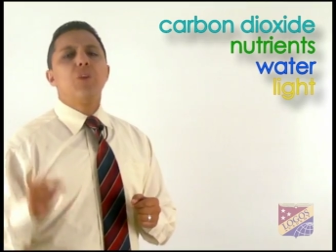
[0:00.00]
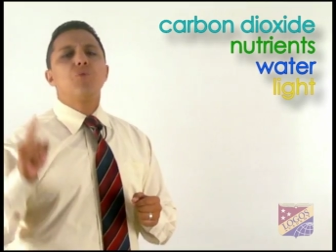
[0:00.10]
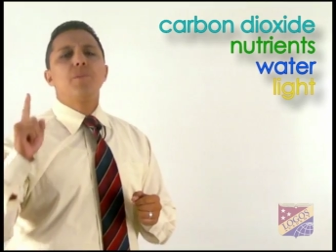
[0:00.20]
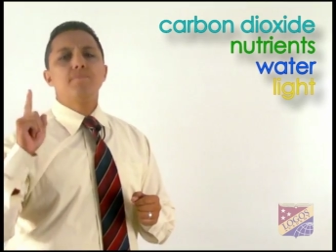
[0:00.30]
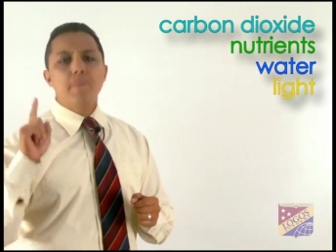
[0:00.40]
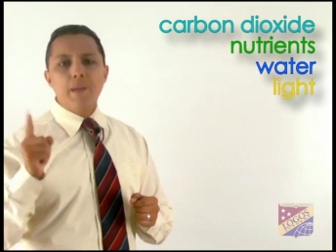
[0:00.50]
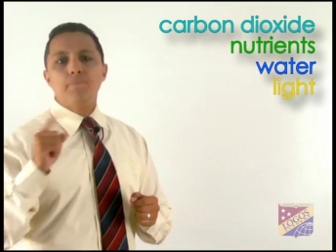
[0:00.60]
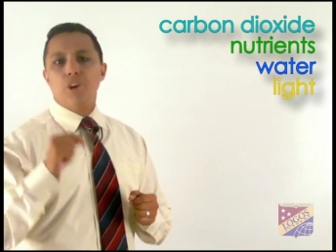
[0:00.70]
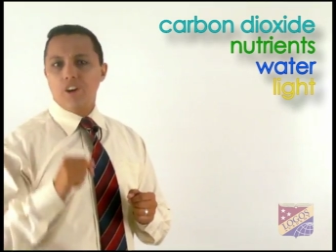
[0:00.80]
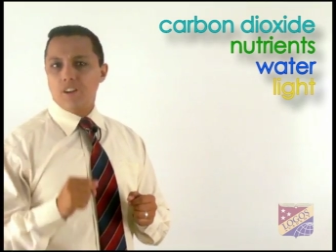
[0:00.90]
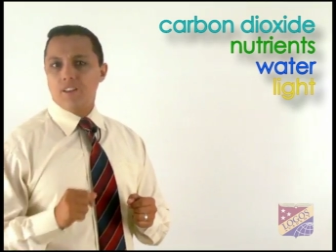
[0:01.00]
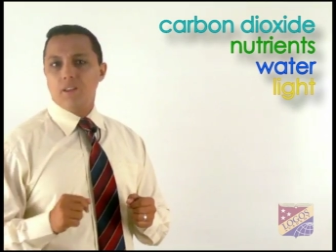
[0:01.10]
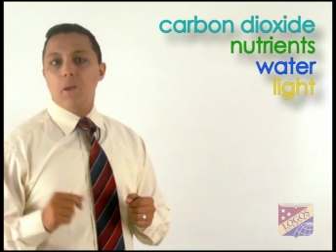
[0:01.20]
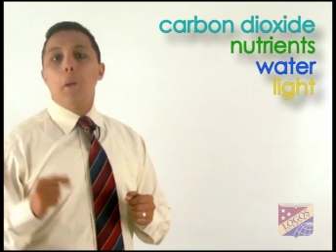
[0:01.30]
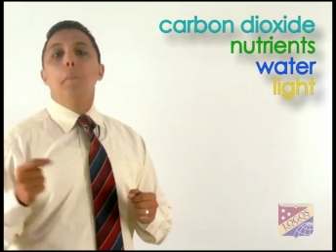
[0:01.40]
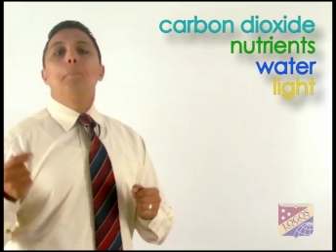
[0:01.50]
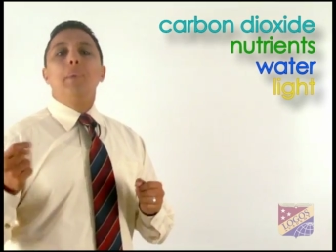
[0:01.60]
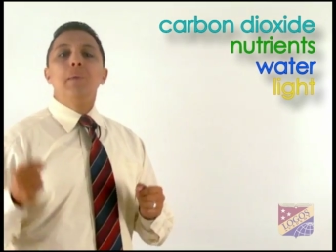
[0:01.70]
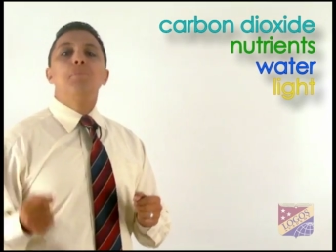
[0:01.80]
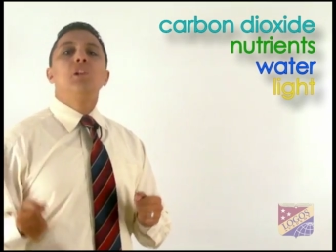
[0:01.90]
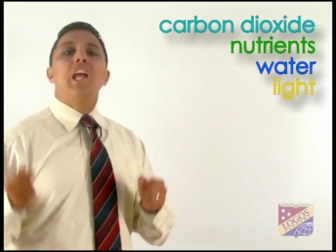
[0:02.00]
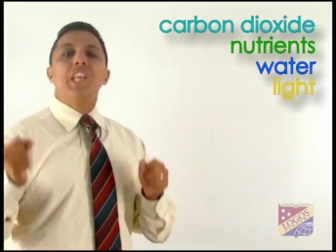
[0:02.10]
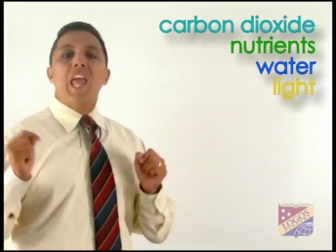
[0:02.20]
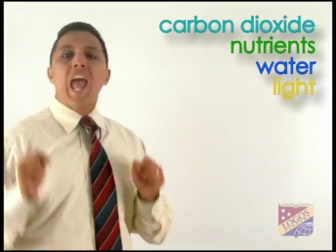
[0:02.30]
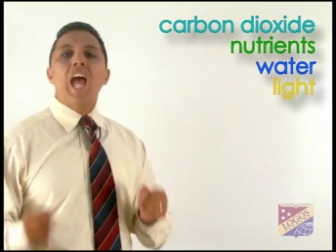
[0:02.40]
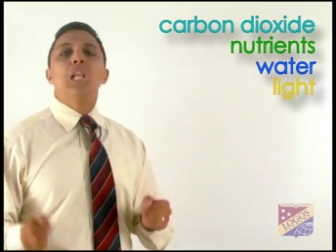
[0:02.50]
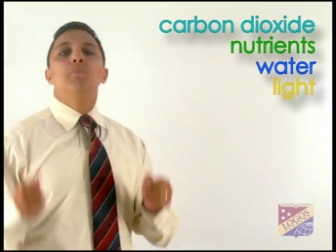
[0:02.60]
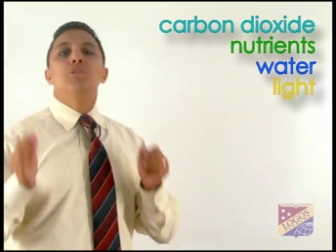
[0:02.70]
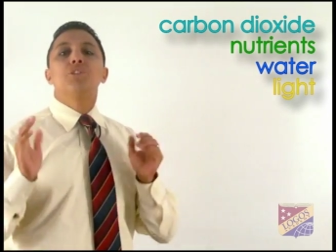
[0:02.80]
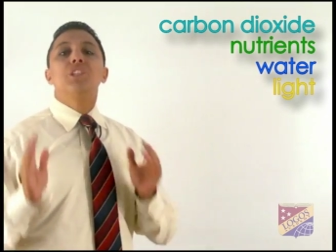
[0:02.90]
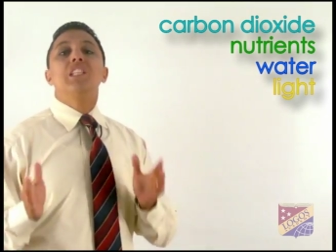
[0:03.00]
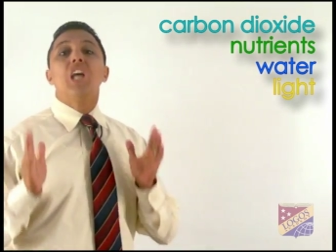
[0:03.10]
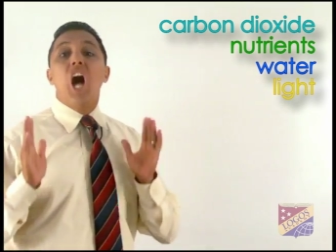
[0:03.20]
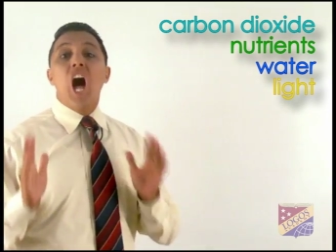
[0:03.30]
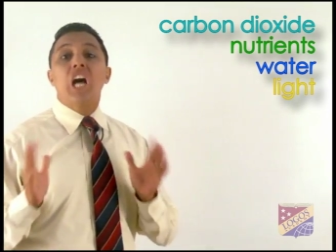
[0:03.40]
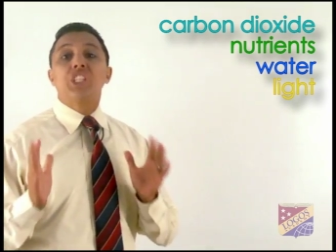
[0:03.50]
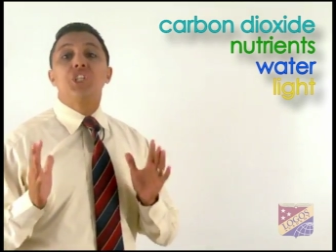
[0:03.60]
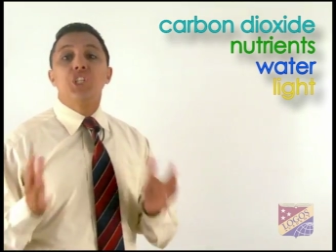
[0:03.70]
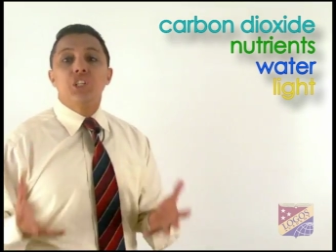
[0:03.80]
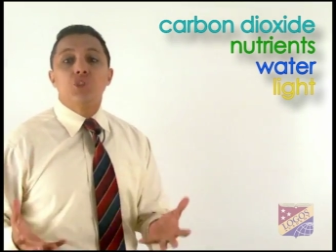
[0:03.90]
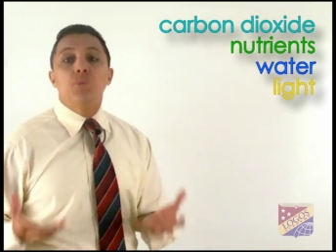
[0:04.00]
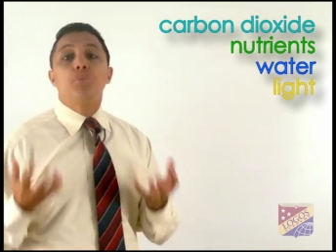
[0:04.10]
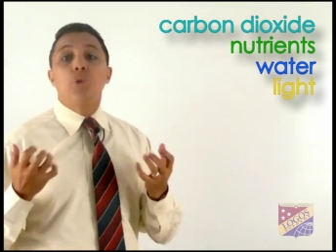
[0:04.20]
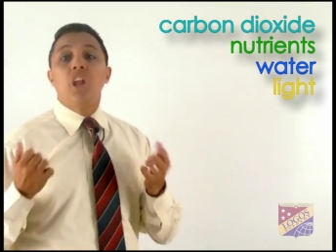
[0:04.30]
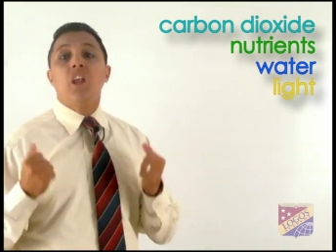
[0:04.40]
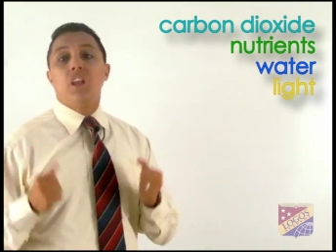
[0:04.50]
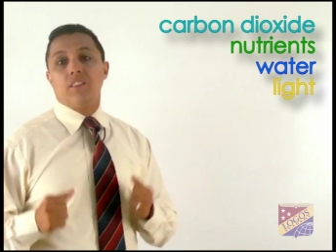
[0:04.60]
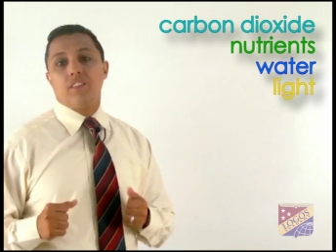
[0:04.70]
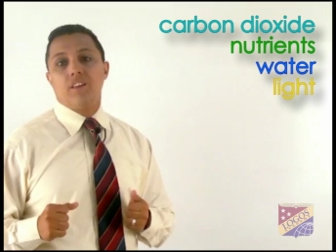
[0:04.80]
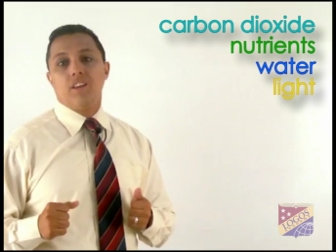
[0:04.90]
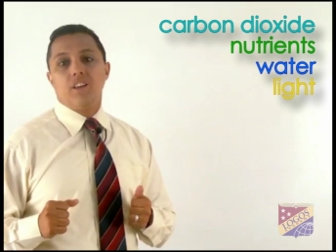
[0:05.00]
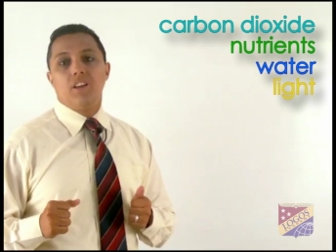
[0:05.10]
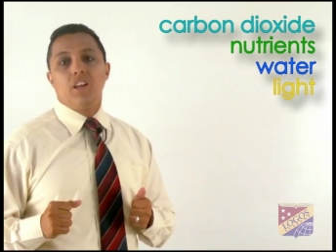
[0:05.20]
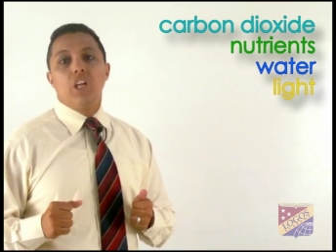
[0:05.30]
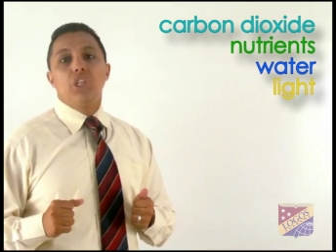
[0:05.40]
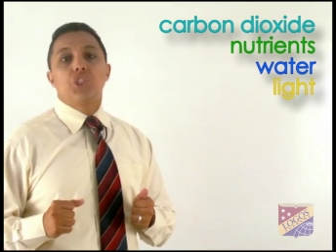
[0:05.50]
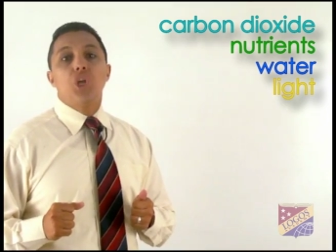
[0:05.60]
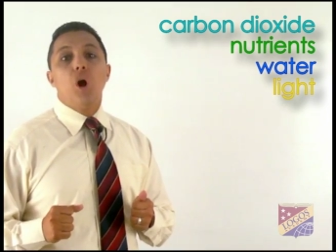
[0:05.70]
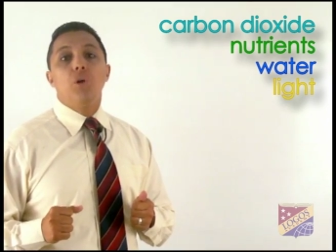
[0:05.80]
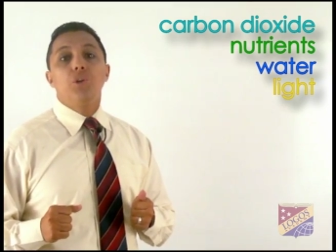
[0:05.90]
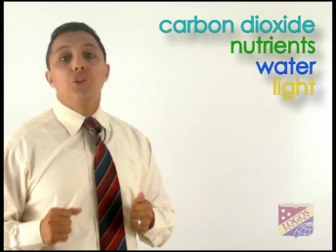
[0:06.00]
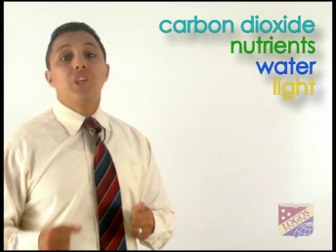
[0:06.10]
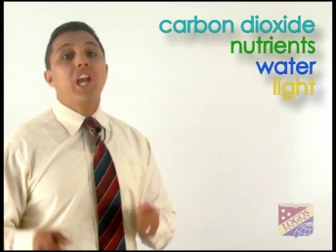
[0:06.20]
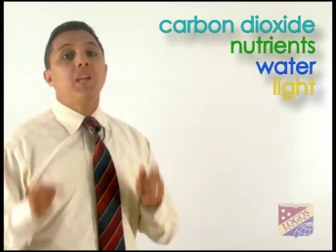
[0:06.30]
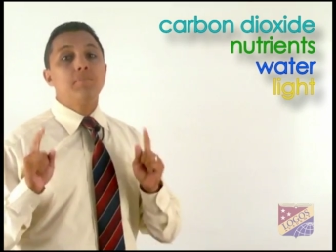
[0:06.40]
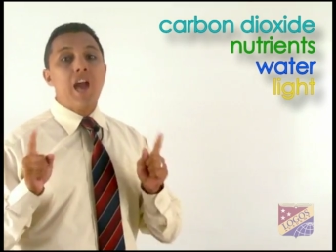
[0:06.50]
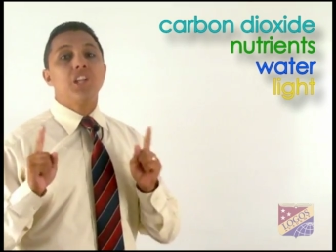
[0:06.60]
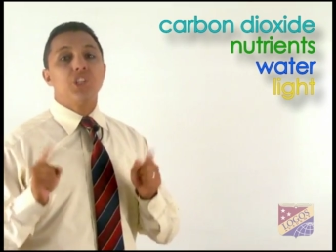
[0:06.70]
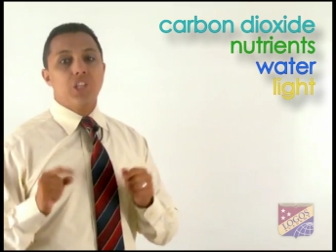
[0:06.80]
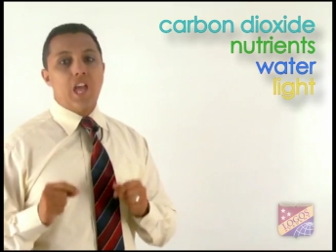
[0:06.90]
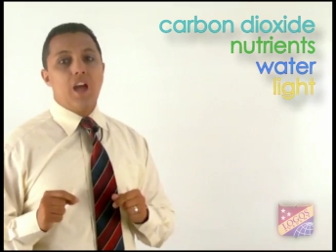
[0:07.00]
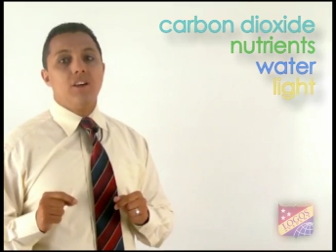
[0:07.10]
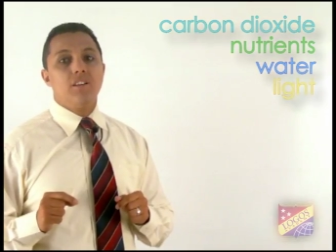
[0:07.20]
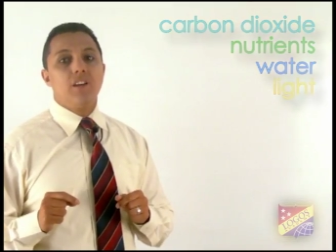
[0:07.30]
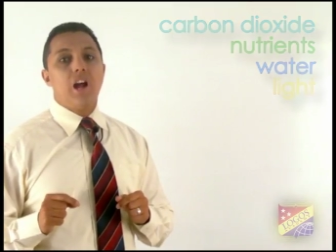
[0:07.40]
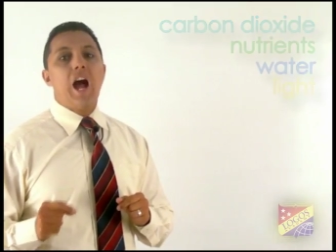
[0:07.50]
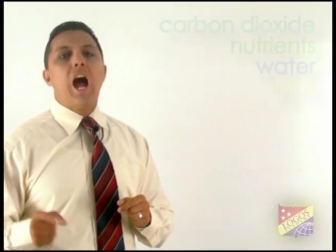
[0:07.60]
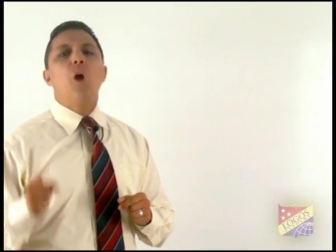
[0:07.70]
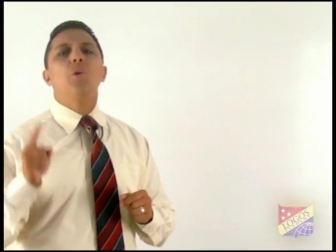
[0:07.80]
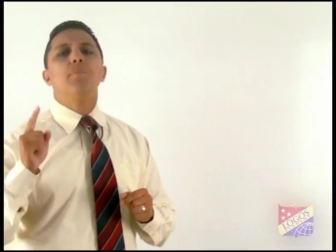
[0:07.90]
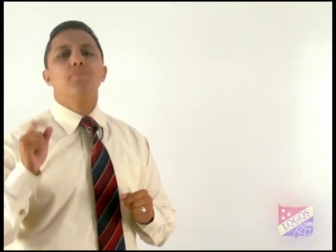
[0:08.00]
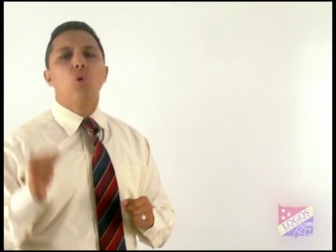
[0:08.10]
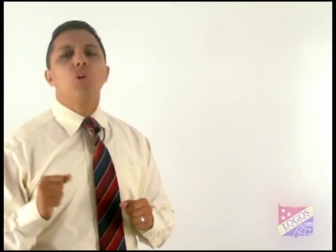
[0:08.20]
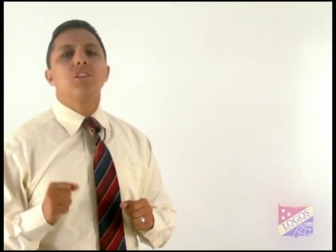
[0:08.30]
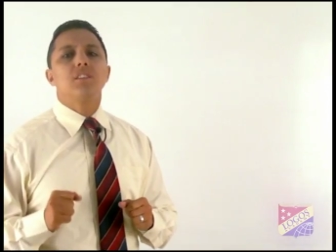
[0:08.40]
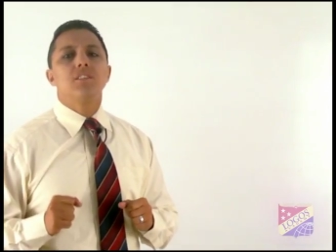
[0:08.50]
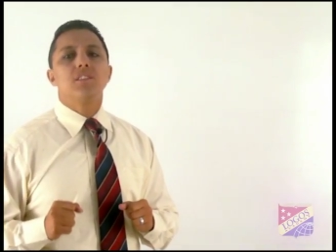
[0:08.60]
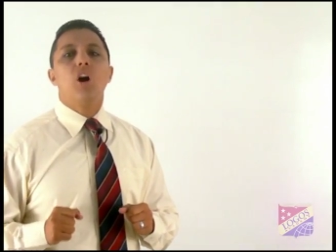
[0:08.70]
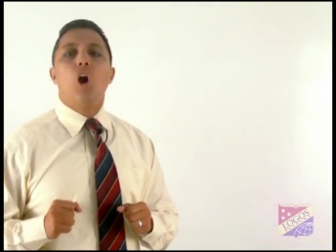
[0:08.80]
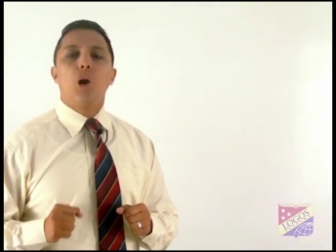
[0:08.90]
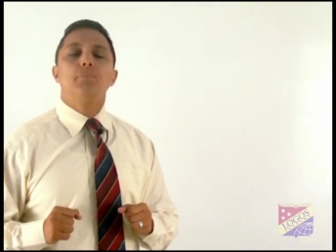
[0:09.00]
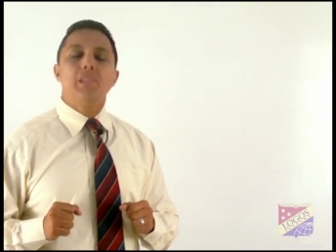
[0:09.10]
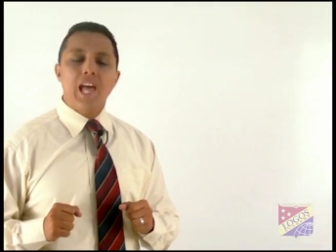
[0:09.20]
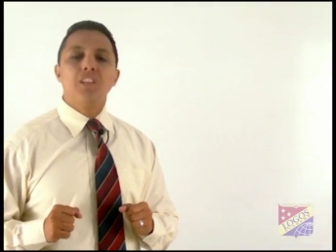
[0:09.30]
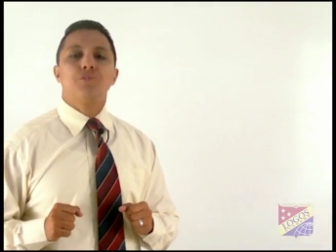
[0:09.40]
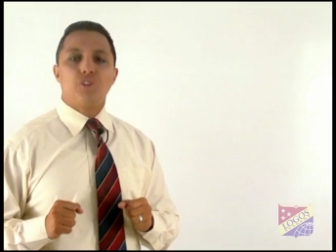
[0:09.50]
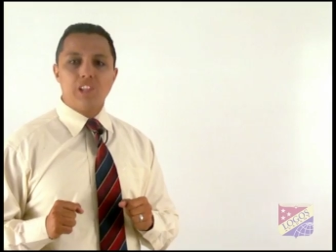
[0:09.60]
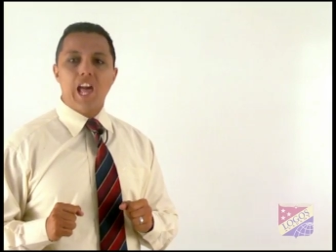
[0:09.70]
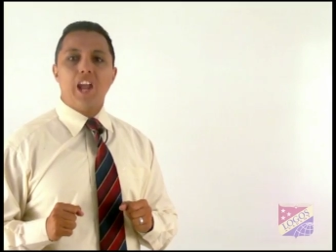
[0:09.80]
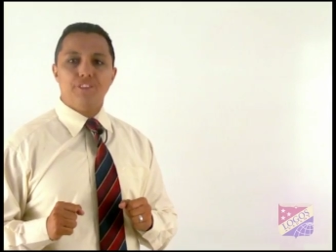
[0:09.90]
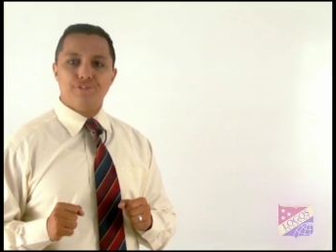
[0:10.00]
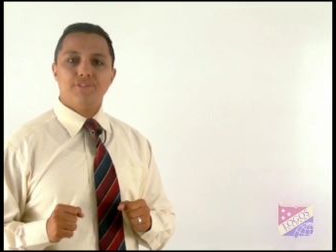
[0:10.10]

Remember, people and animals need oxygen to breathe. So you can imagine now how important are plants for life.